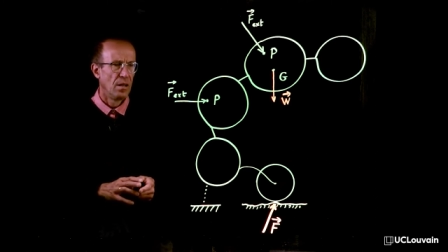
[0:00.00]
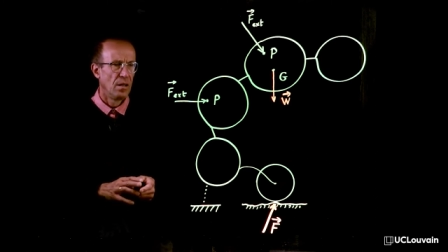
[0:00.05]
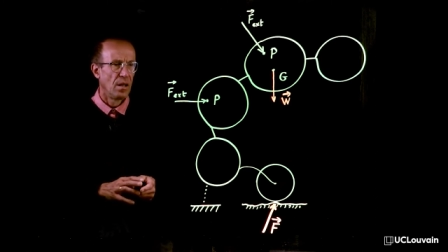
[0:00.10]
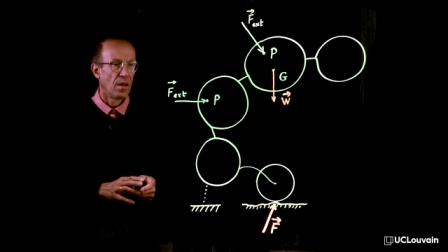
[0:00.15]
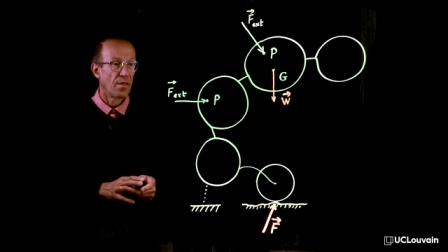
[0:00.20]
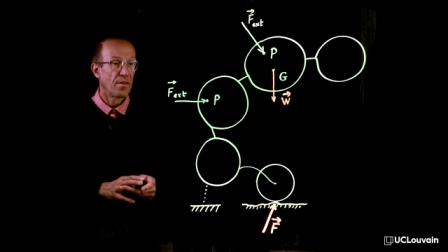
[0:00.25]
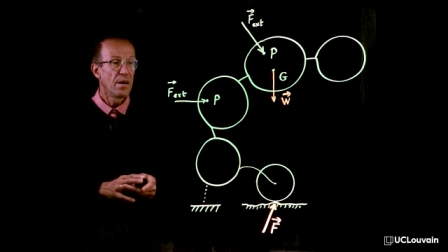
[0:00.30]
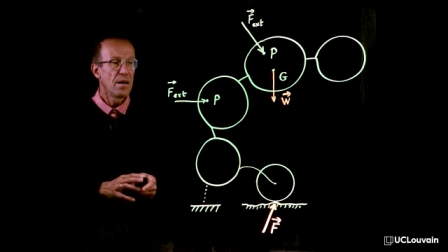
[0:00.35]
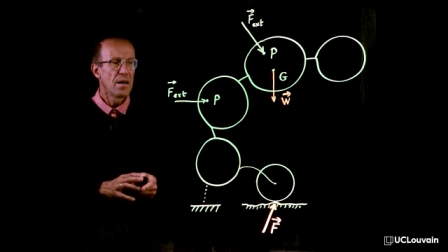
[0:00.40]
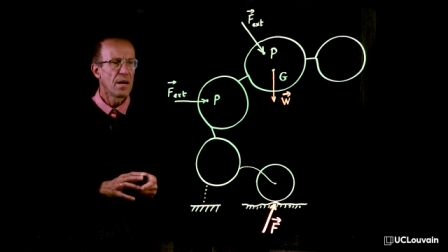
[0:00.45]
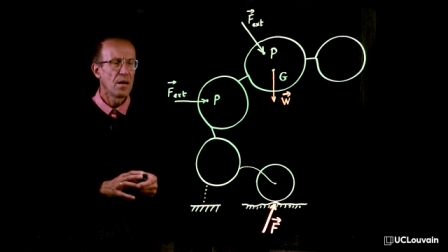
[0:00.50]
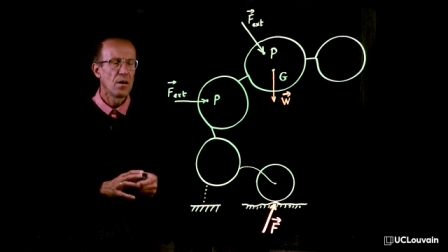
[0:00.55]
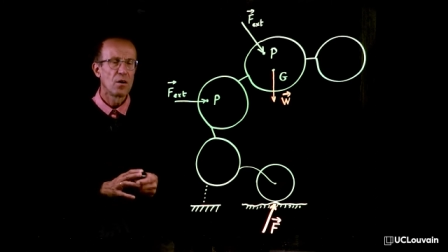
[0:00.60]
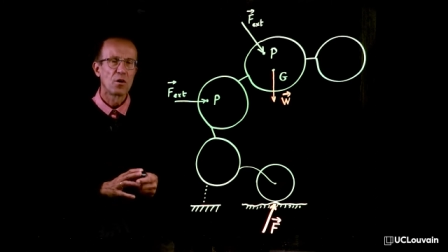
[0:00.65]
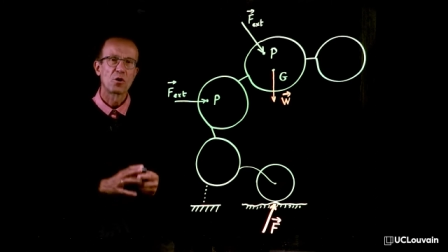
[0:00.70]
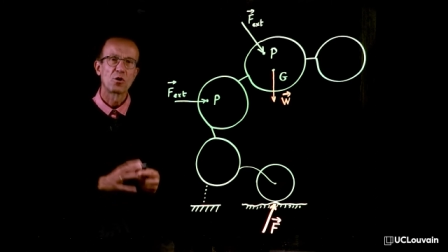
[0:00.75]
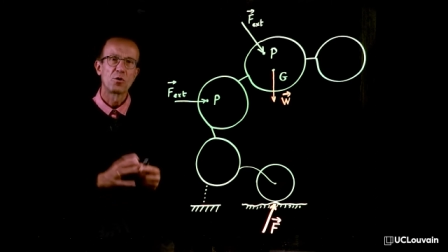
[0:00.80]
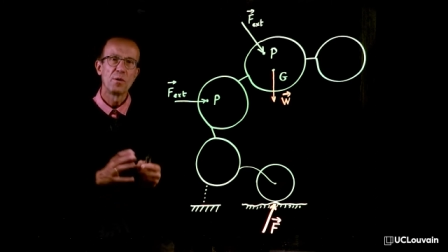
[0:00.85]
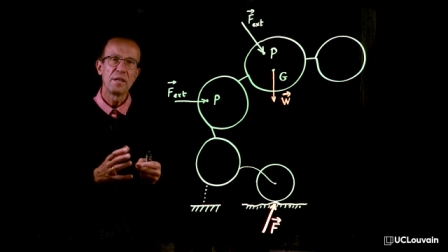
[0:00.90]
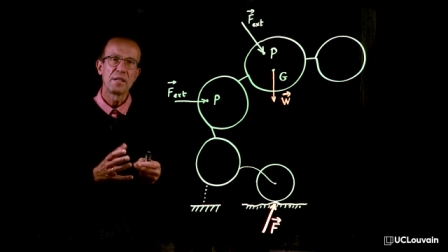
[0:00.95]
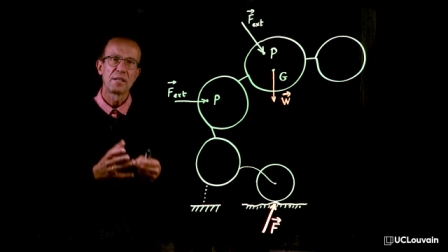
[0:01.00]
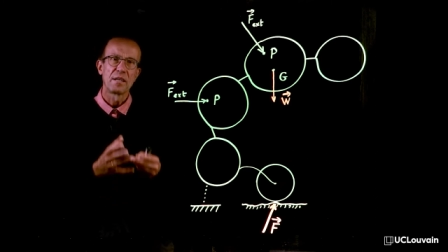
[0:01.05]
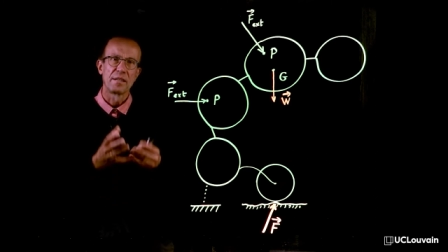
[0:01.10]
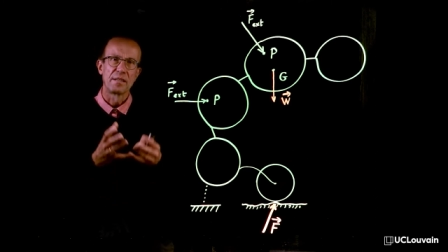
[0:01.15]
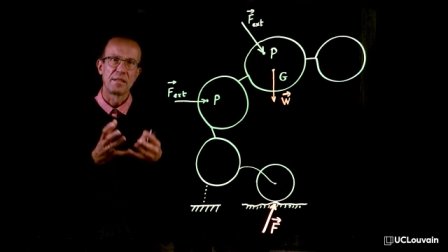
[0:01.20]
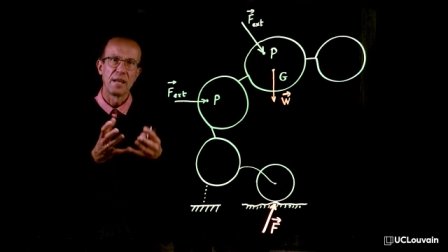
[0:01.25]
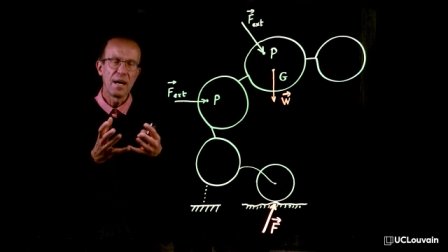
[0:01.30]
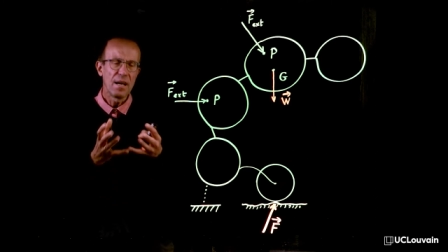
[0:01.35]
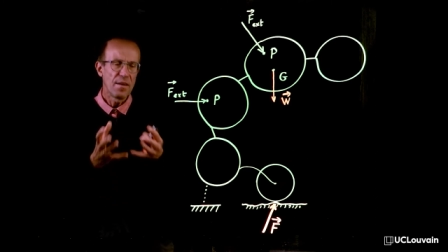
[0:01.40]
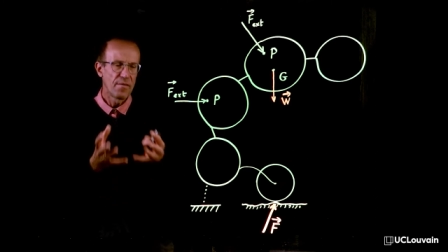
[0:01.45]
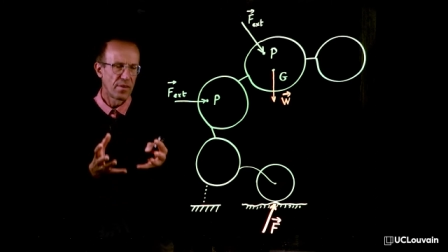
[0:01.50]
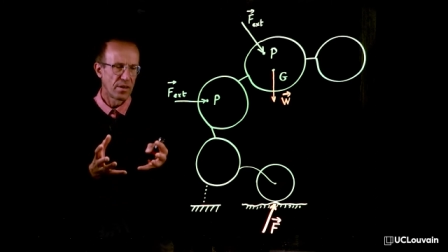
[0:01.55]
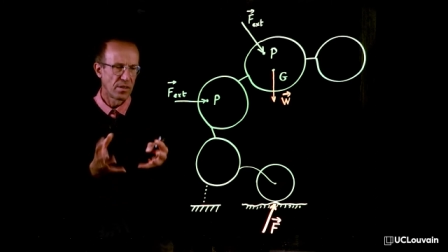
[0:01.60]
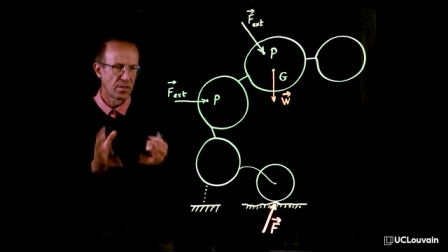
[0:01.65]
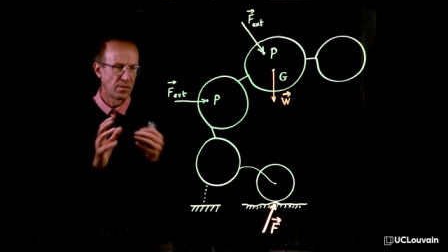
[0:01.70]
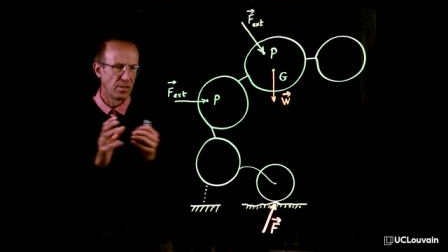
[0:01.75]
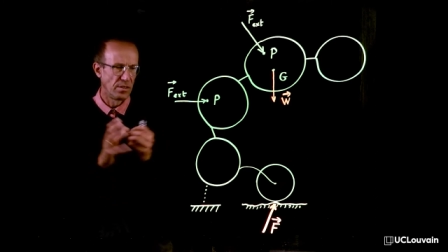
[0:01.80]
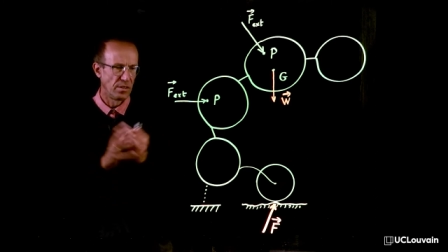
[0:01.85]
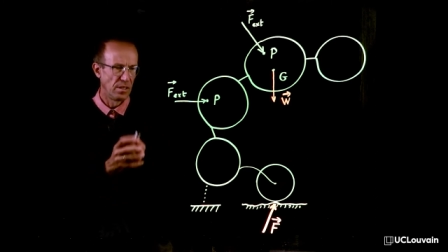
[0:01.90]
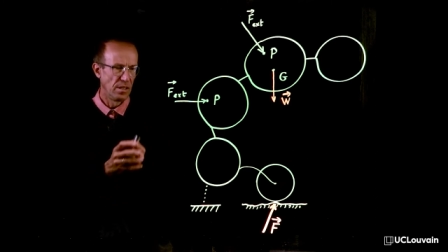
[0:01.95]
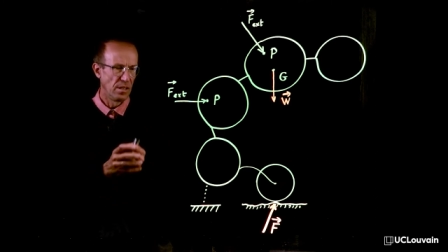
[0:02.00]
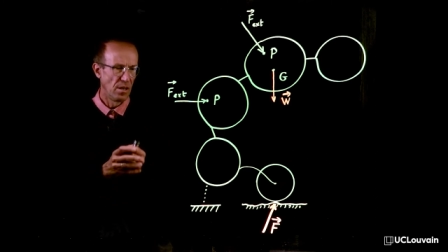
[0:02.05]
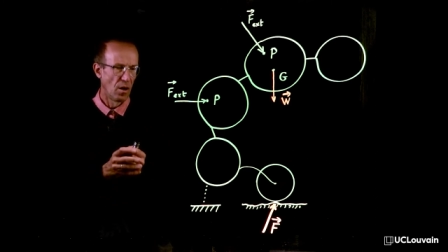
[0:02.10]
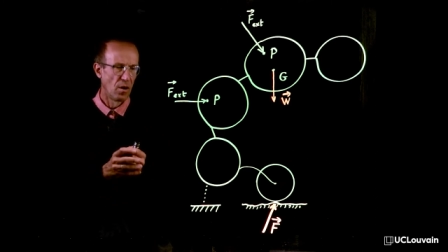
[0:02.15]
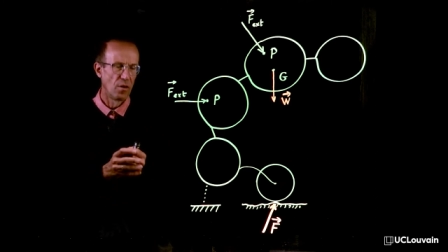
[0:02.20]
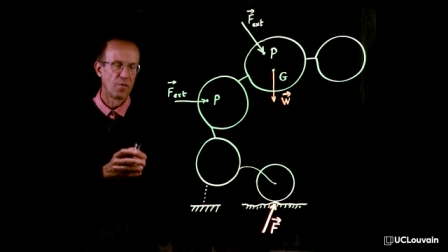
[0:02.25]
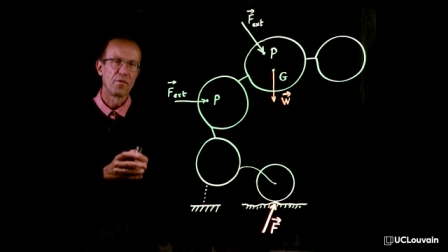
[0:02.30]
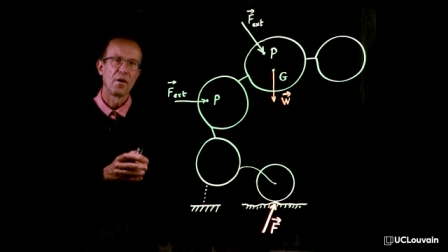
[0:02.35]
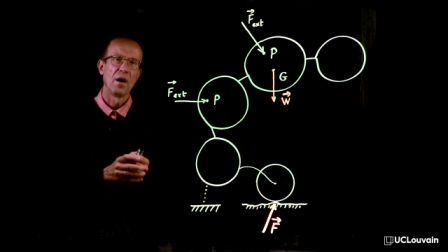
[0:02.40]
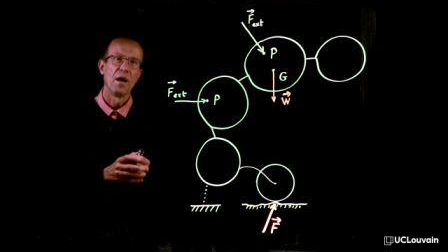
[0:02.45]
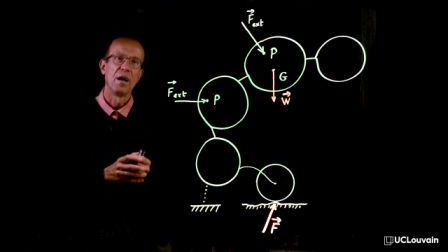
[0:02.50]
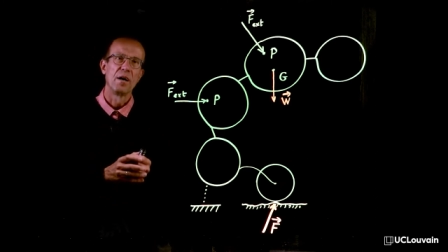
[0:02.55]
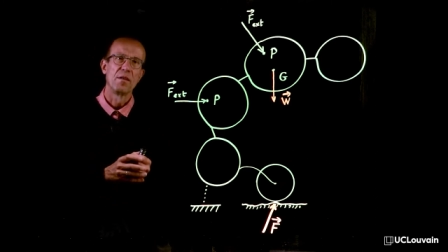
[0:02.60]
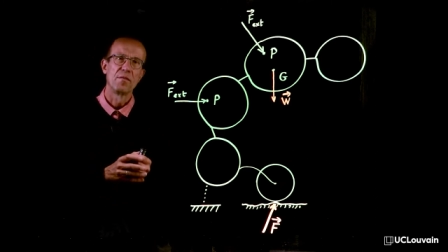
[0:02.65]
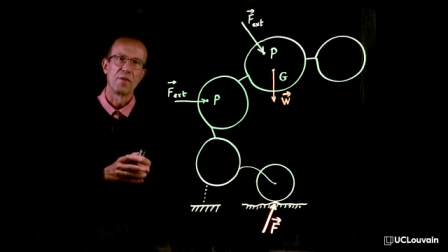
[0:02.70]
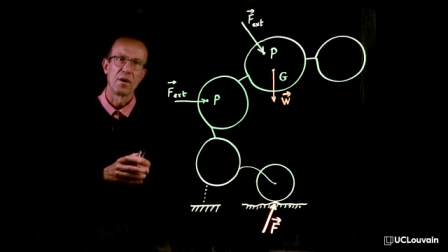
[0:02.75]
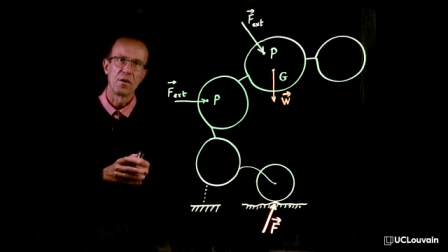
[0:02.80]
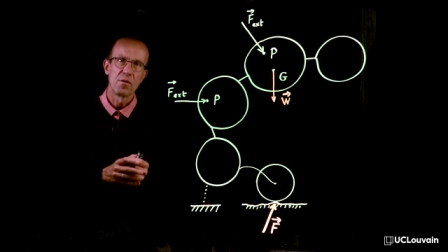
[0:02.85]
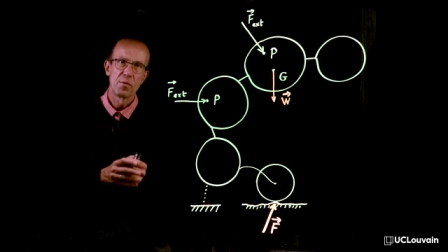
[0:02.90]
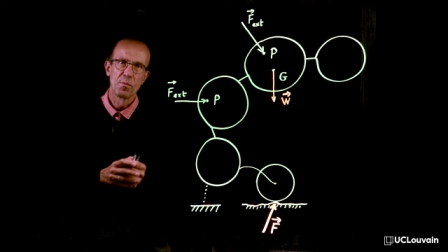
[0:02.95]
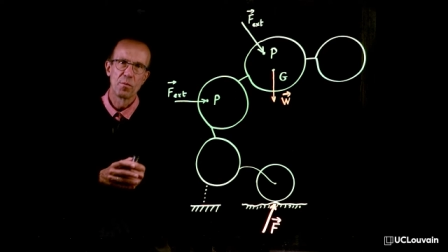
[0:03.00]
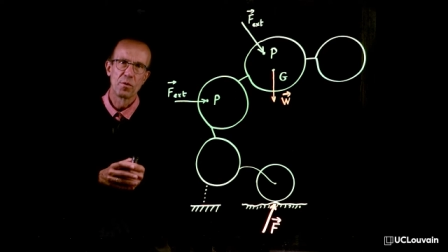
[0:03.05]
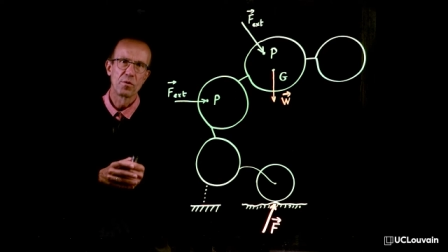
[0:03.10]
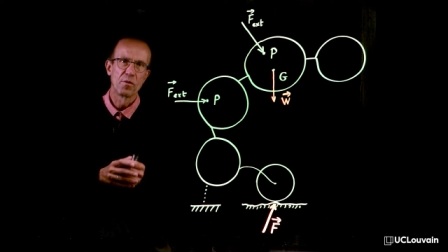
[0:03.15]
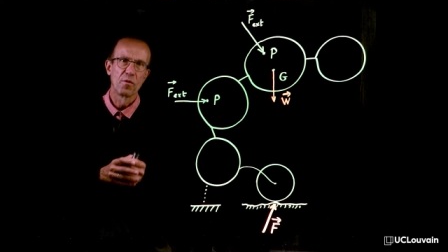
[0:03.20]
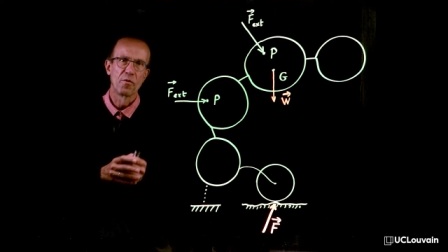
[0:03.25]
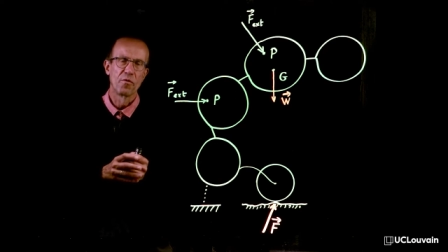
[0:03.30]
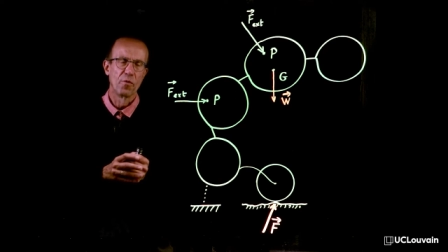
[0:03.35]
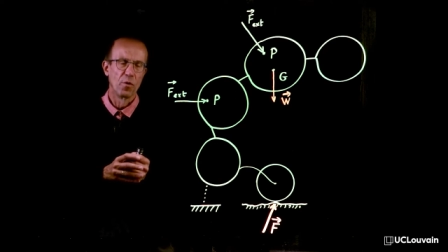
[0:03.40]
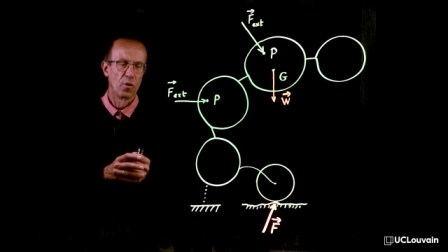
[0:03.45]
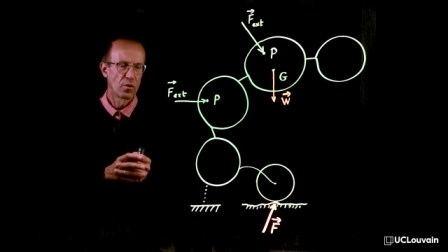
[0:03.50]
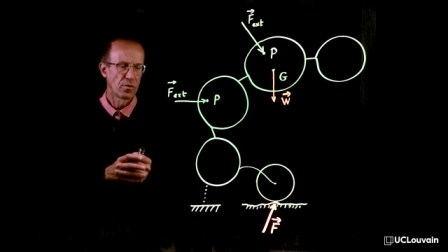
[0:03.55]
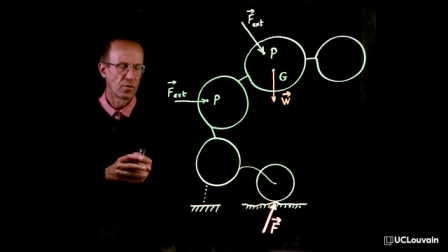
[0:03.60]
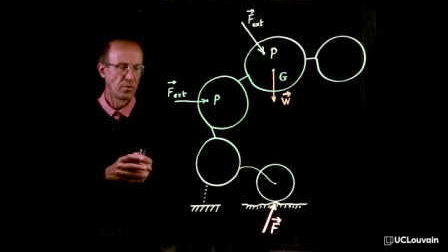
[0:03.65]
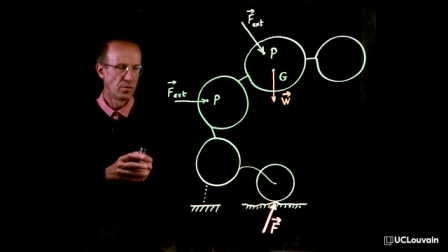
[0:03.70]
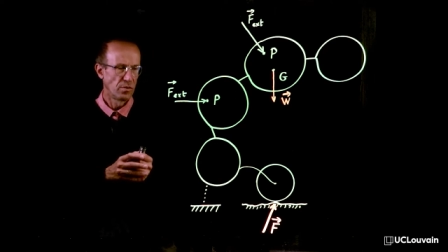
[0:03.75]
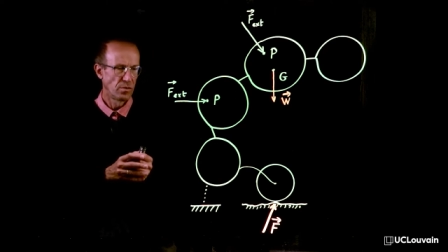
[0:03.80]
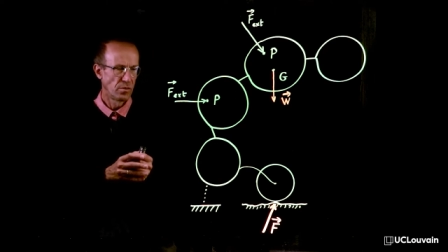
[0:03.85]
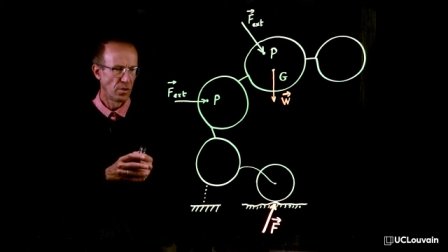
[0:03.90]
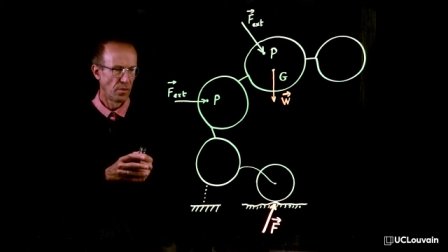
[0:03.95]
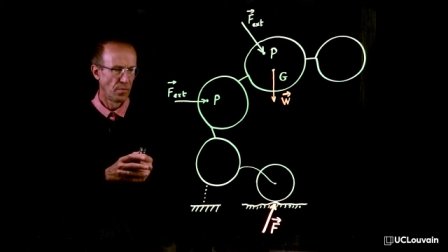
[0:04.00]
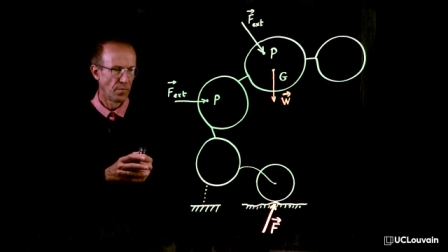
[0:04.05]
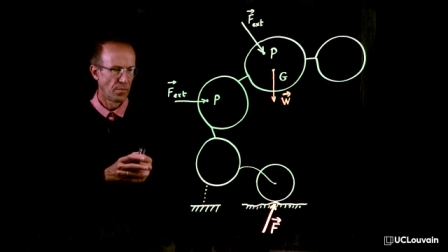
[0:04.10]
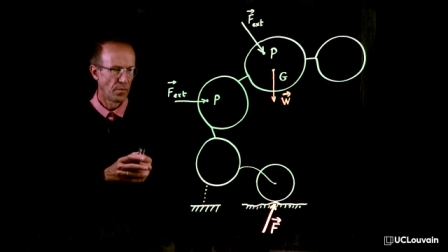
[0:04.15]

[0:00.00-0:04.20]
There are a great diversity of environment forces,